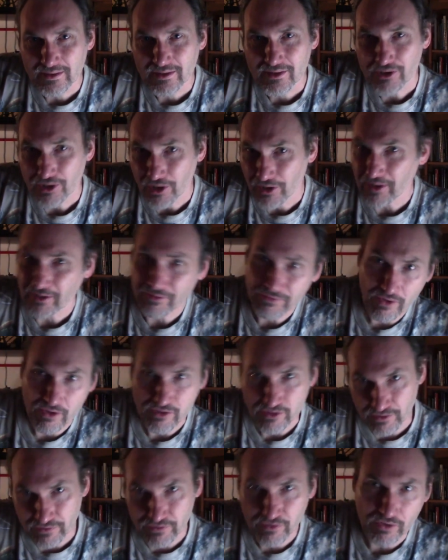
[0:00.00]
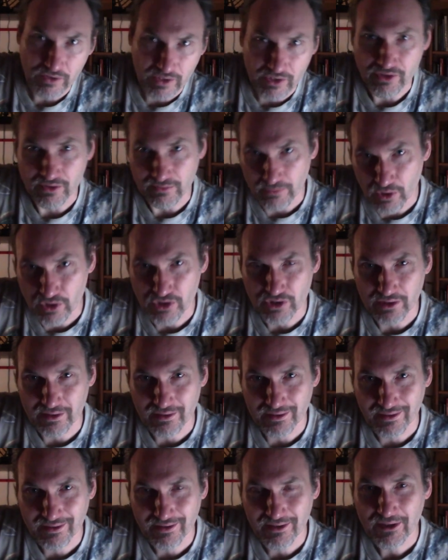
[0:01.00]
turning fossil fuel into motion,
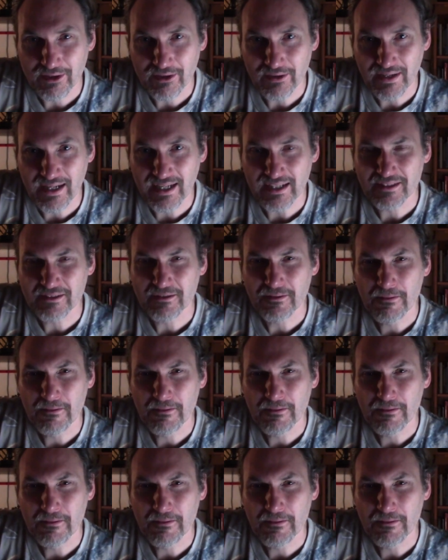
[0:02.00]
right?